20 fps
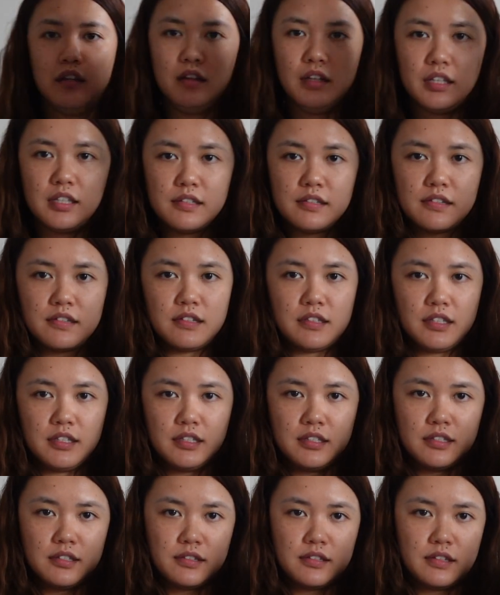This
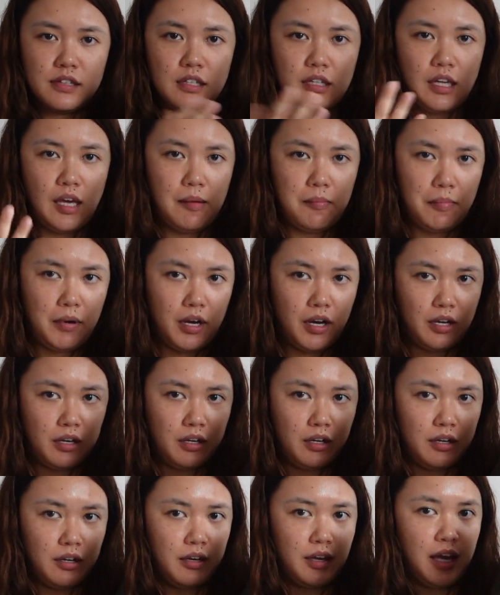is the
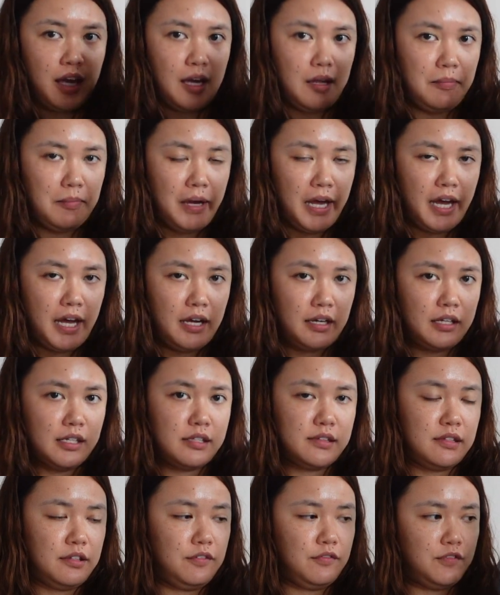Campana handbag.
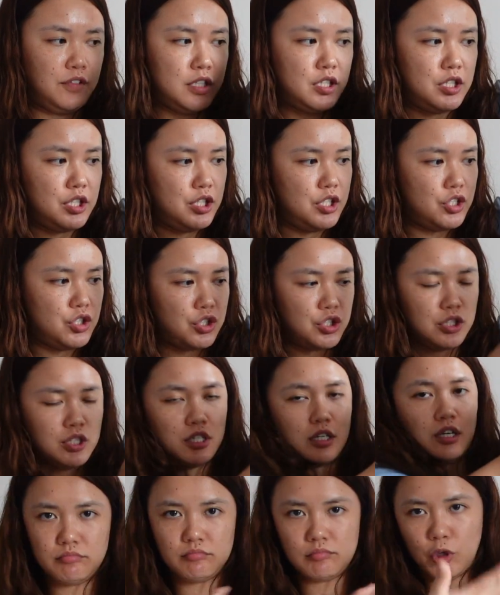It's a vintage
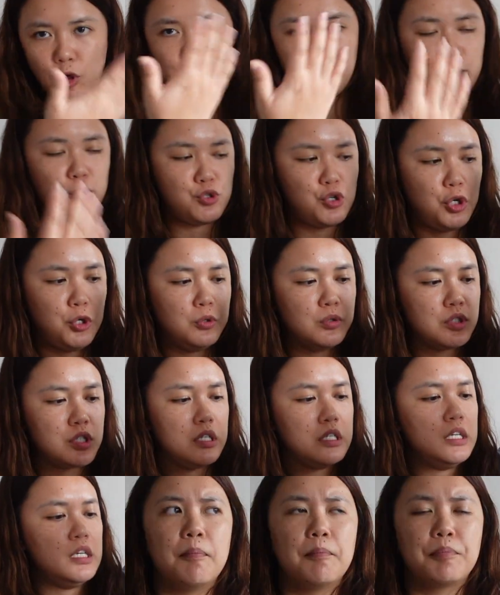hobo tote.
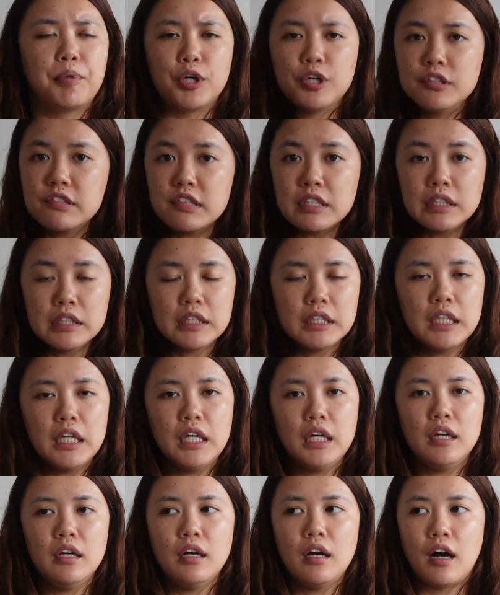
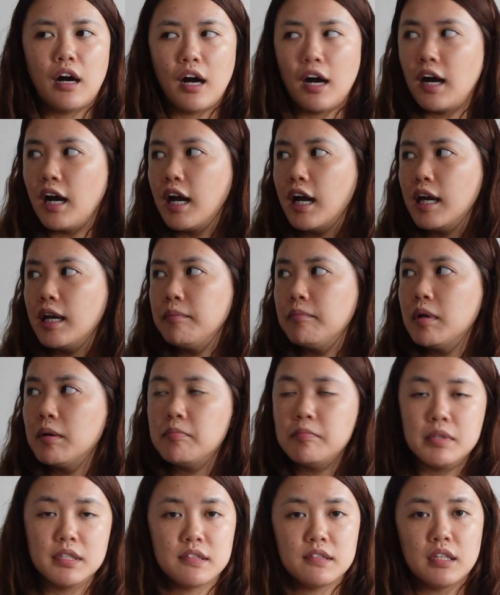Personally, I'm
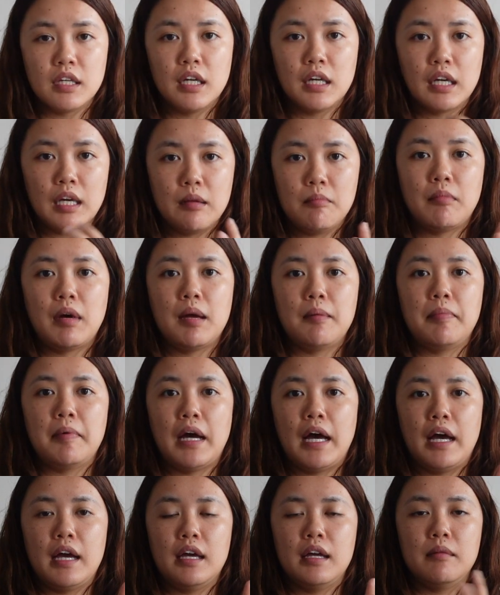missing in my
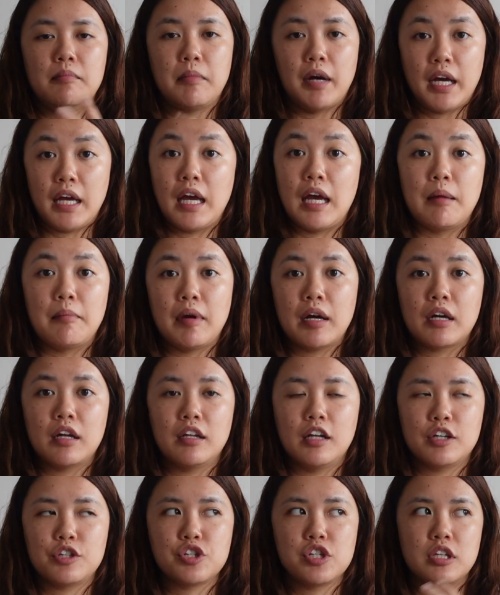handbag
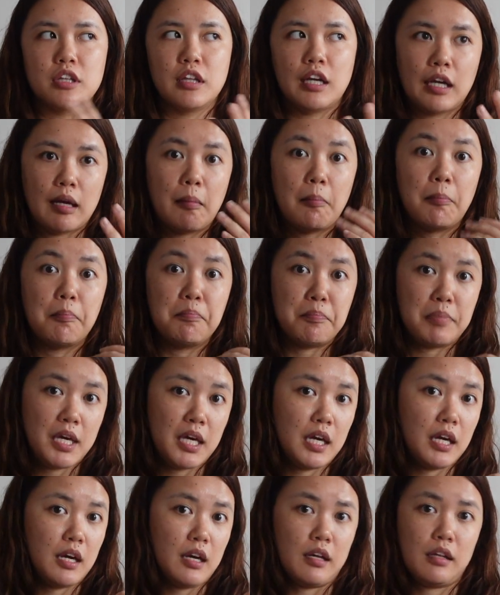collection like a
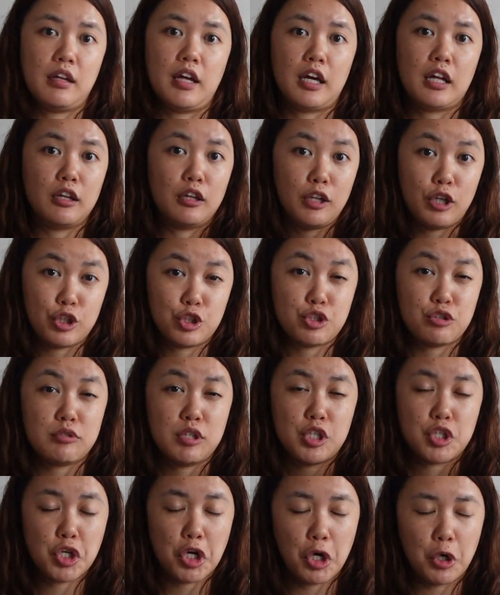big like luxury
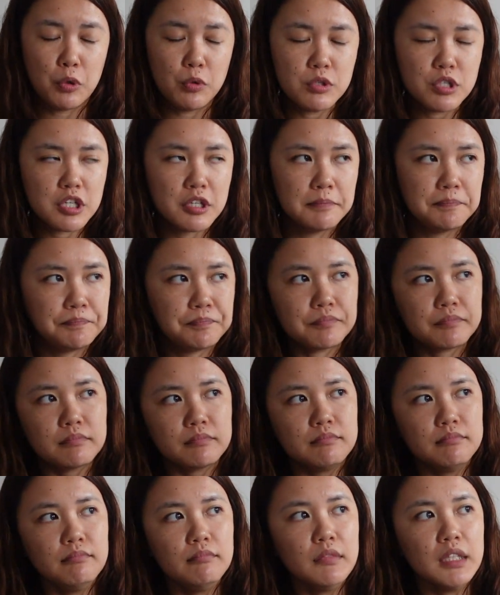tote.
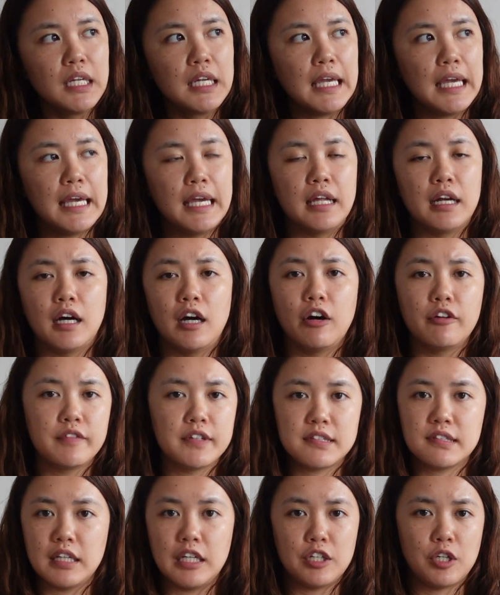And
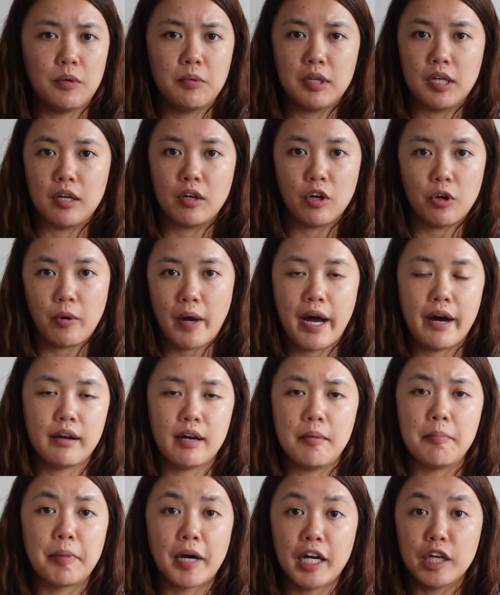obviously I don't want to go out
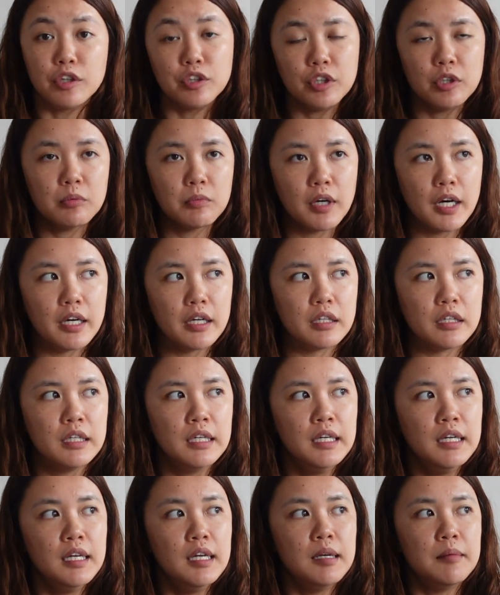and buy a new one
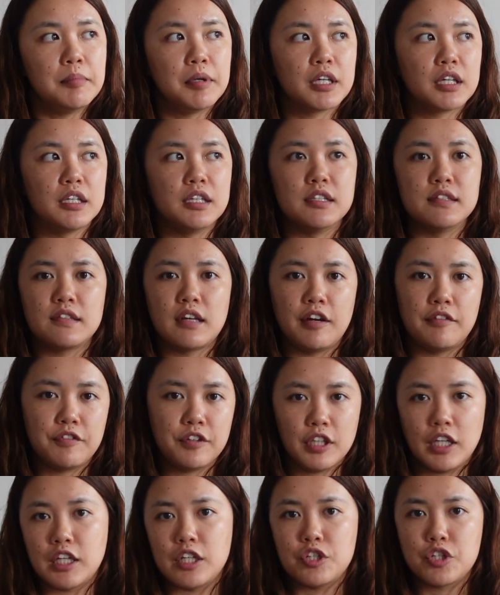because I feel
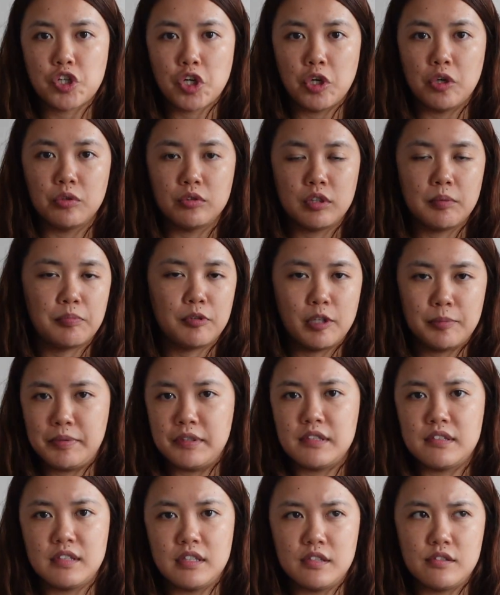like a tote, the
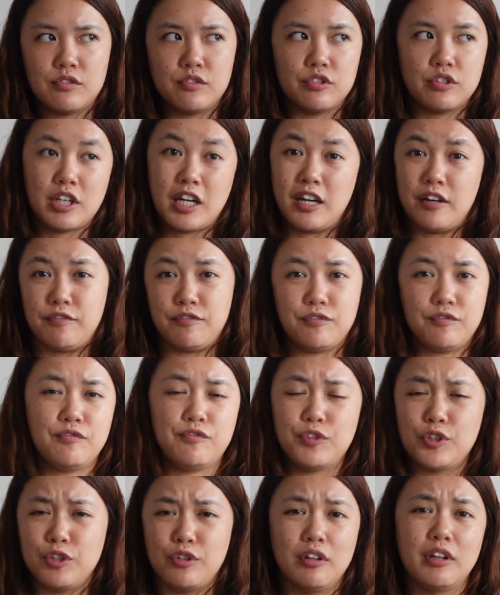purpose is to kind of
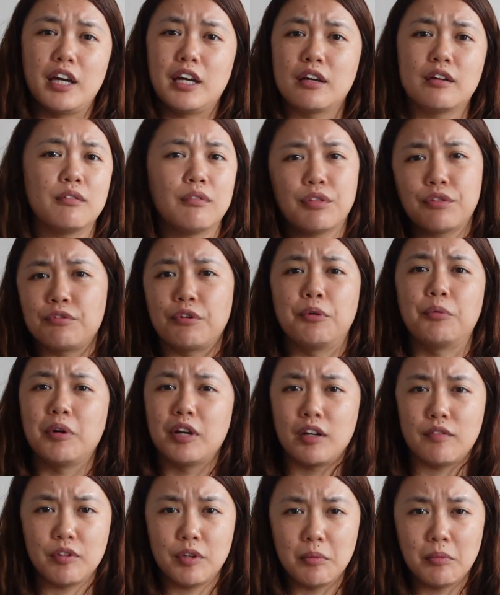for you to like throw
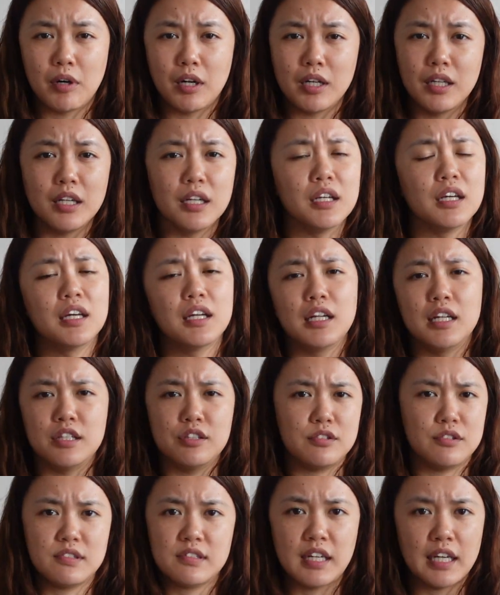whatever you want in it and
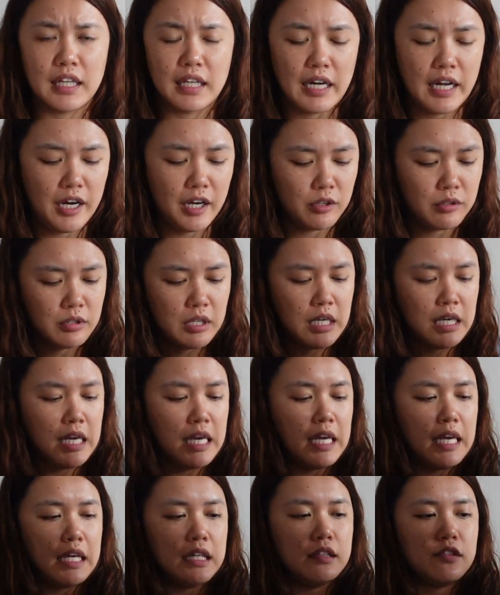just take it out.
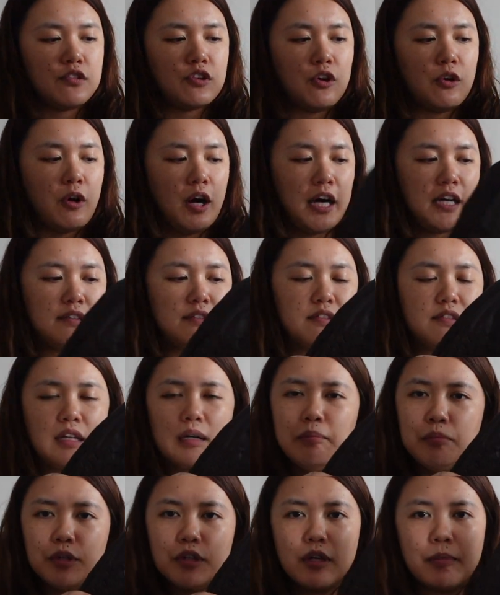And so I
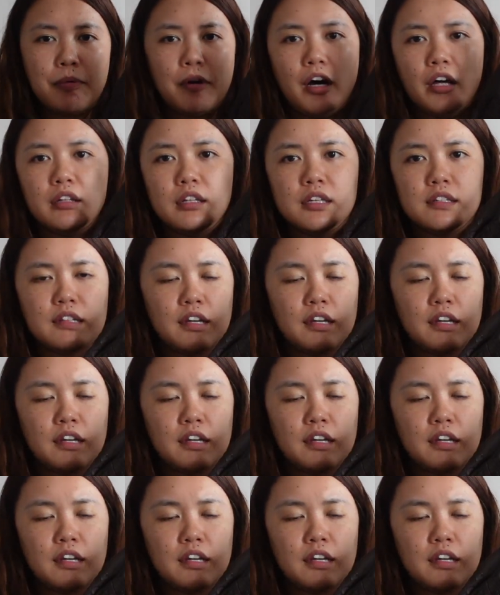stumbled upon this.